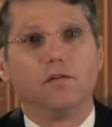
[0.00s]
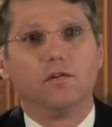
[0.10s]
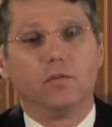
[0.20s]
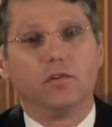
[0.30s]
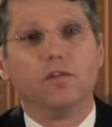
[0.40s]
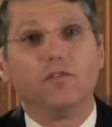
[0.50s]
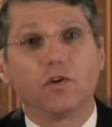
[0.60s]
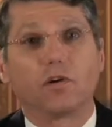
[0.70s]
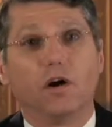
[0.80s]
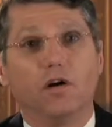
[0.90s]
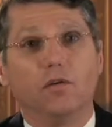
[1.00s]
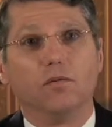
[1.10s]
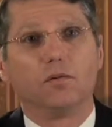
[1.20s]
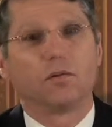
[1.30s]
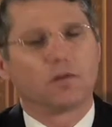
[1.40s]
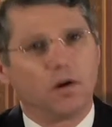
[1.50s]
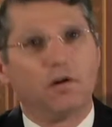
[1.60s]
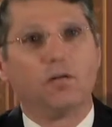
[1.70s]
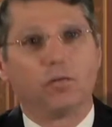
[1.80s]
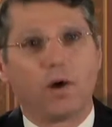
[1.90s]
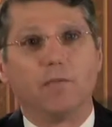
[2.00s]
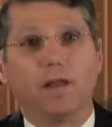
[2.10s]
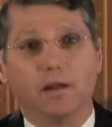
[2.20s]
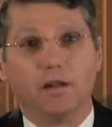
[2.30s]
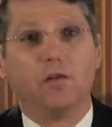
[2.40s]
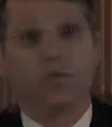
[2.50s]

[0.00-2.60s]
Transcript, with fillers: to receive your call. Call the Robinette Legal